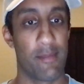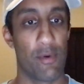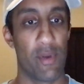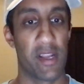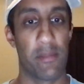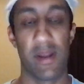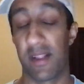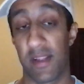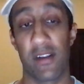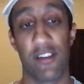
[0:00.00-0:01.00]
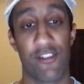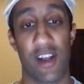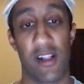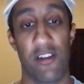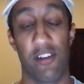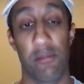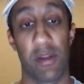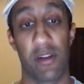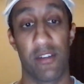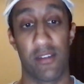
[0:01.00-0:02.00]
we can be, I think it's challenging,
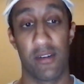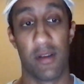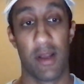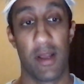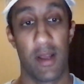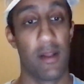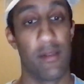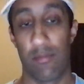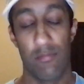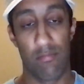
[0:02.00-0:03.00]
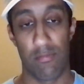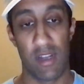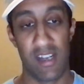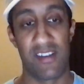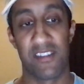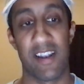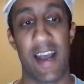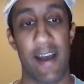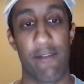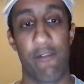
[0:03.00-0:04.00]
because it doesn't
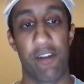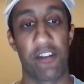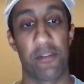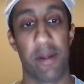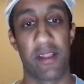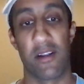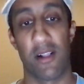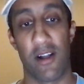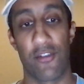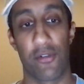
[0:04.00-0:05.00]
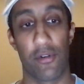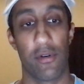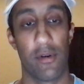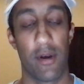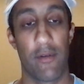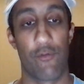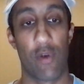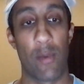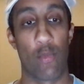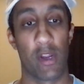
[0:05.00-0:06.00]
have a fixed methodological
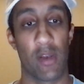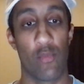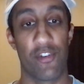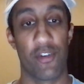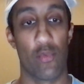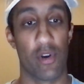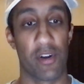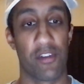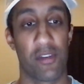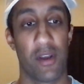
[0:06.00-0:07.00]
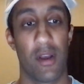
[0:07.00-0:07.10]
framework in which it works.